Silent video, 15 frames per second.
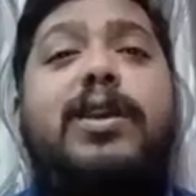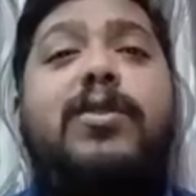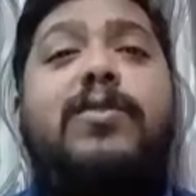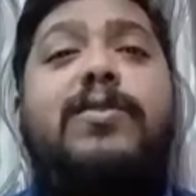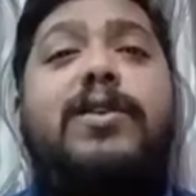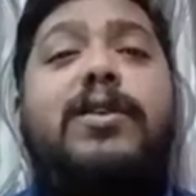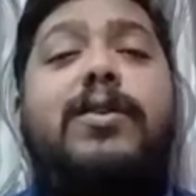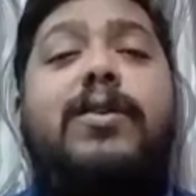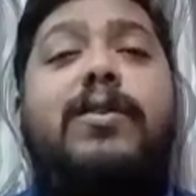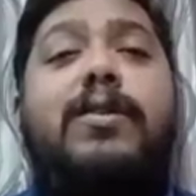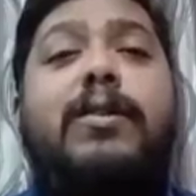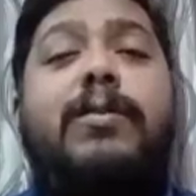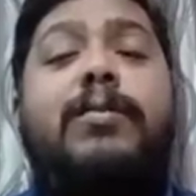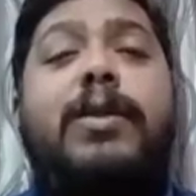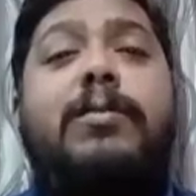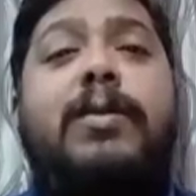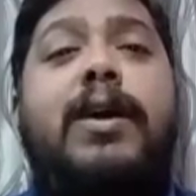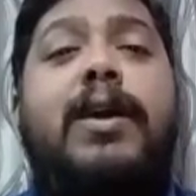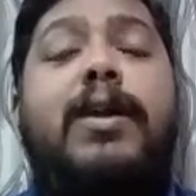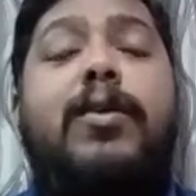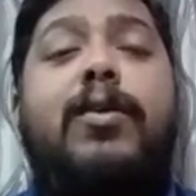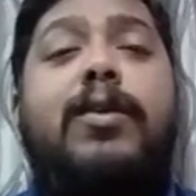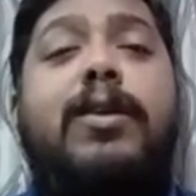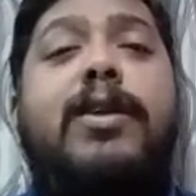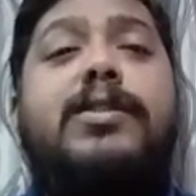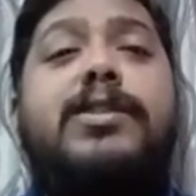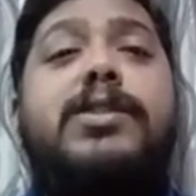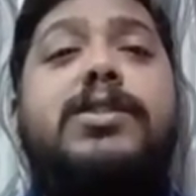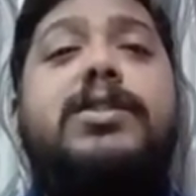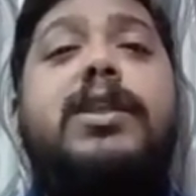over in my
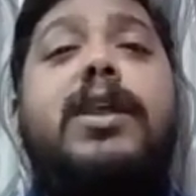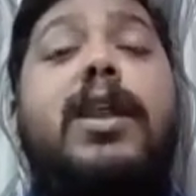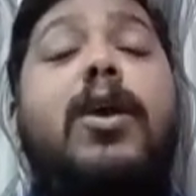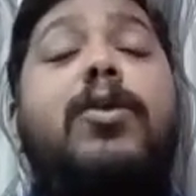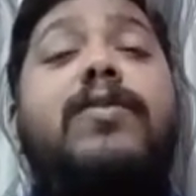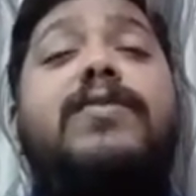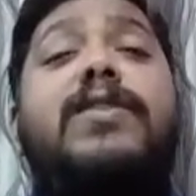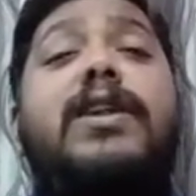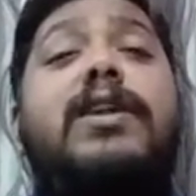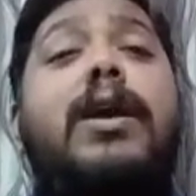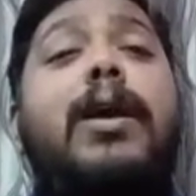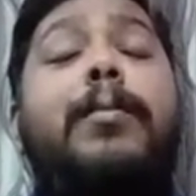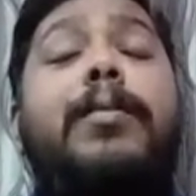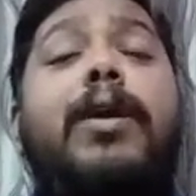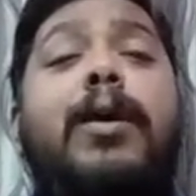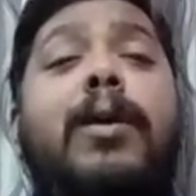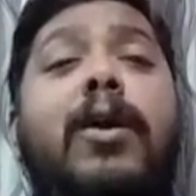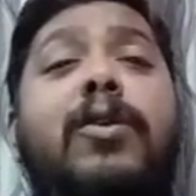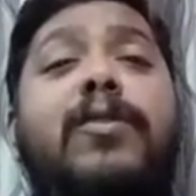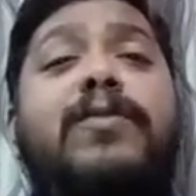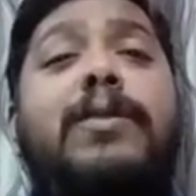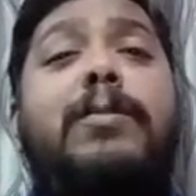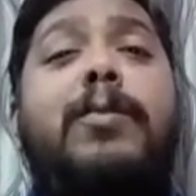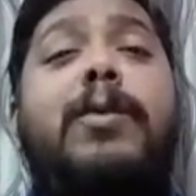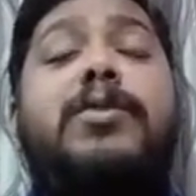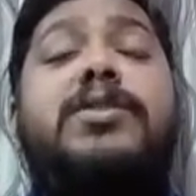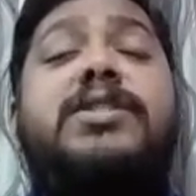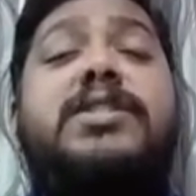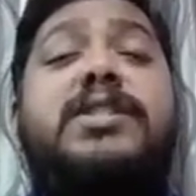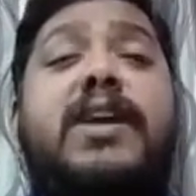organization, and out of them about
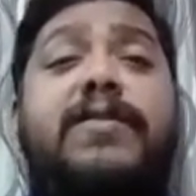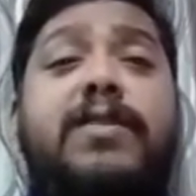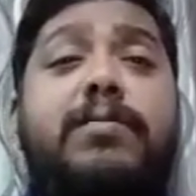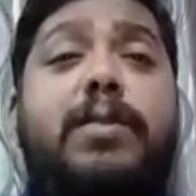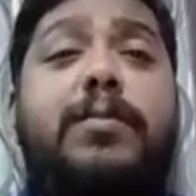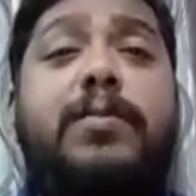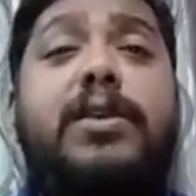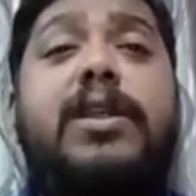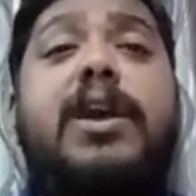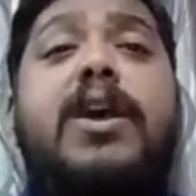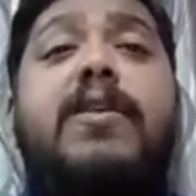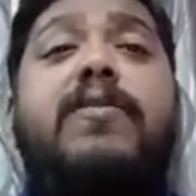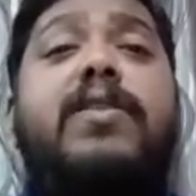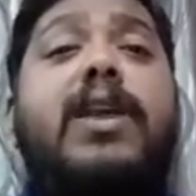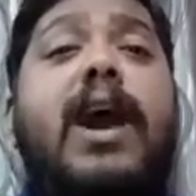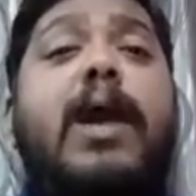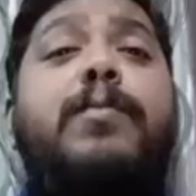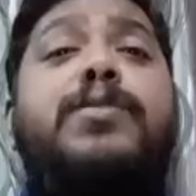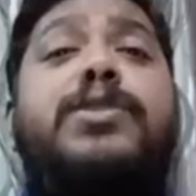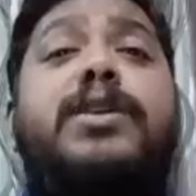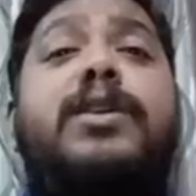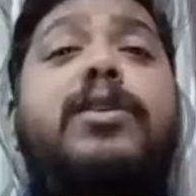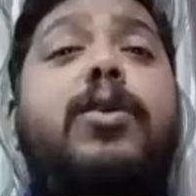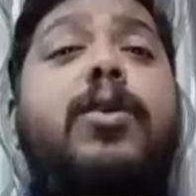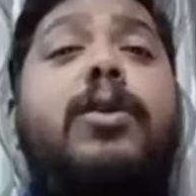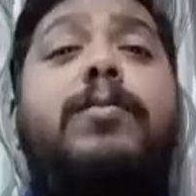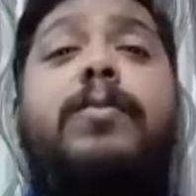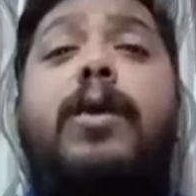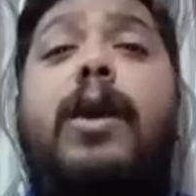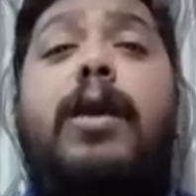7 people were absent
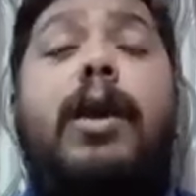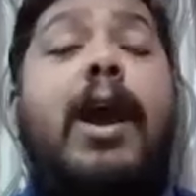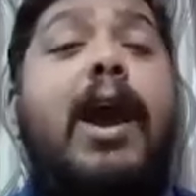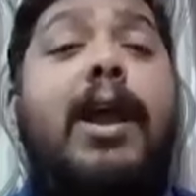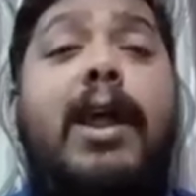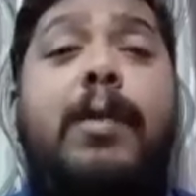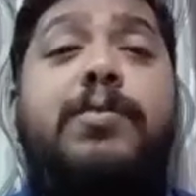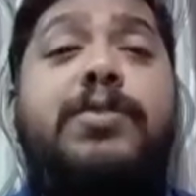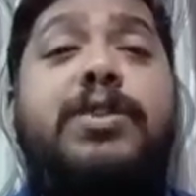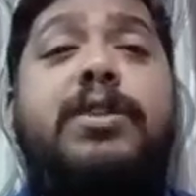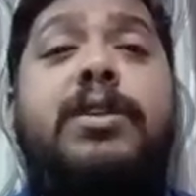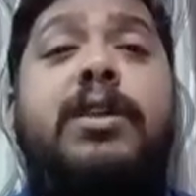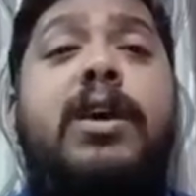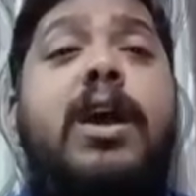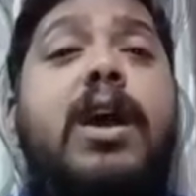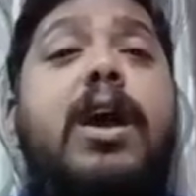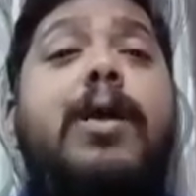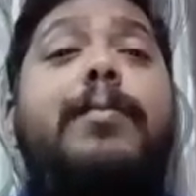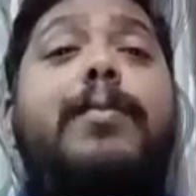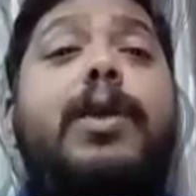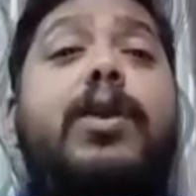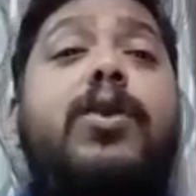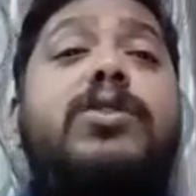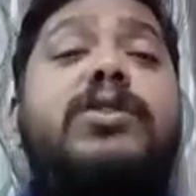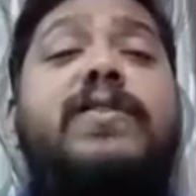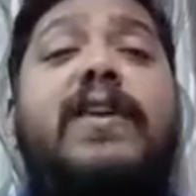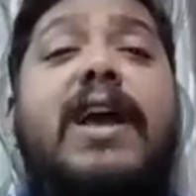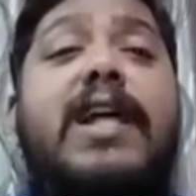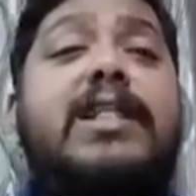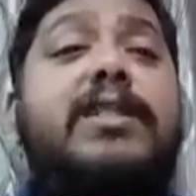or are absent because of
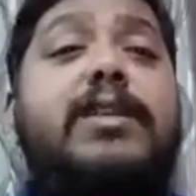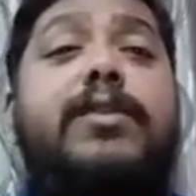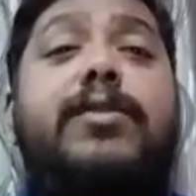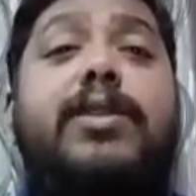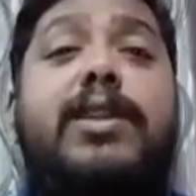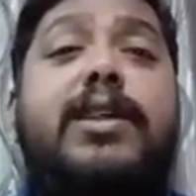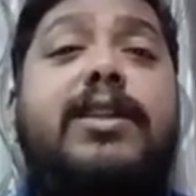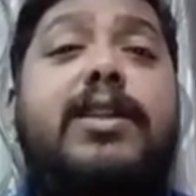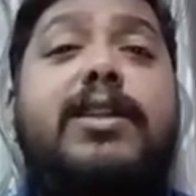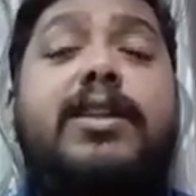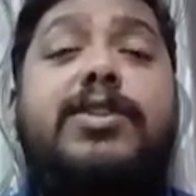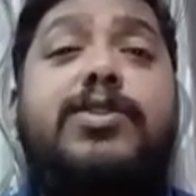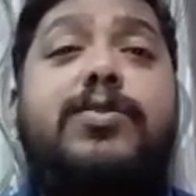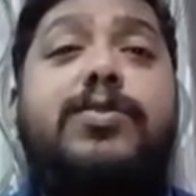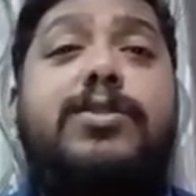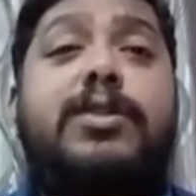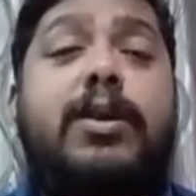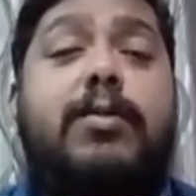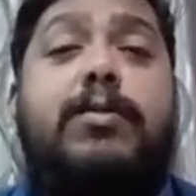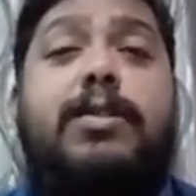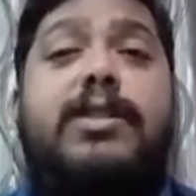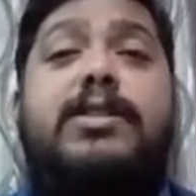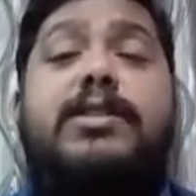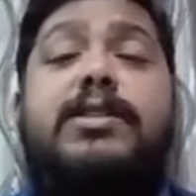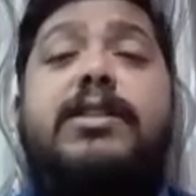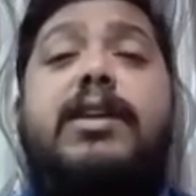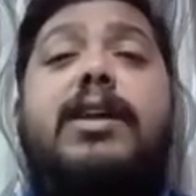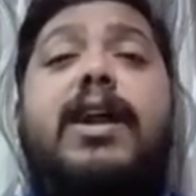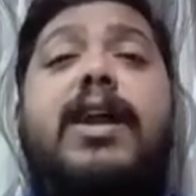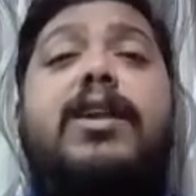health related issues. Now this is the
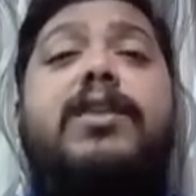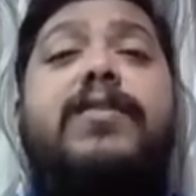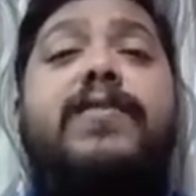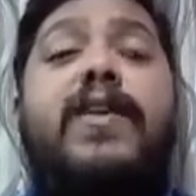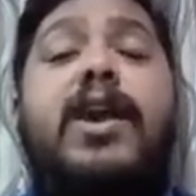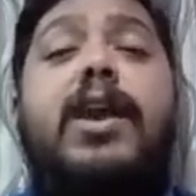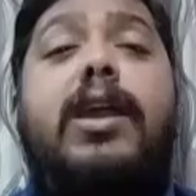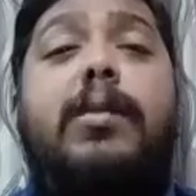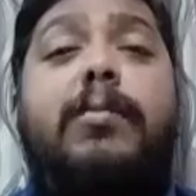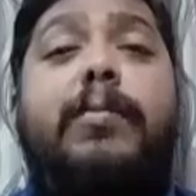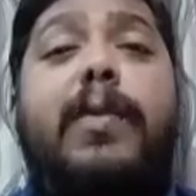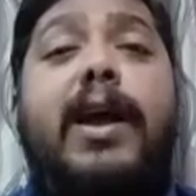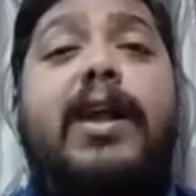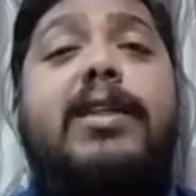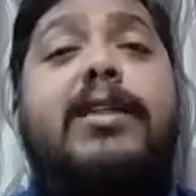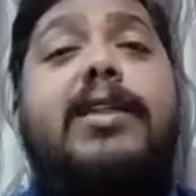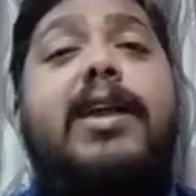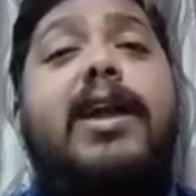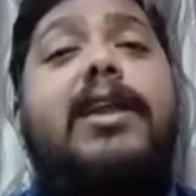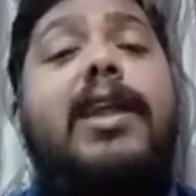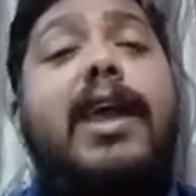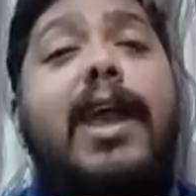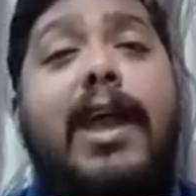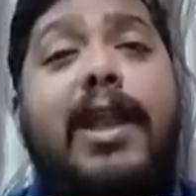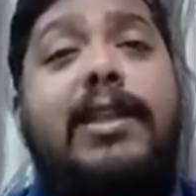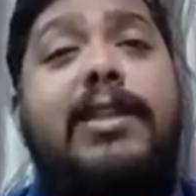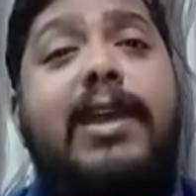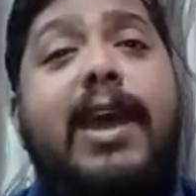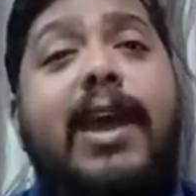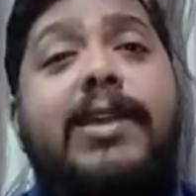kind of impact that
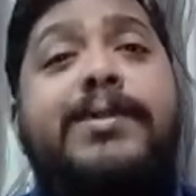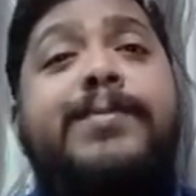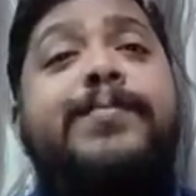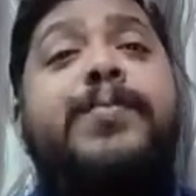health has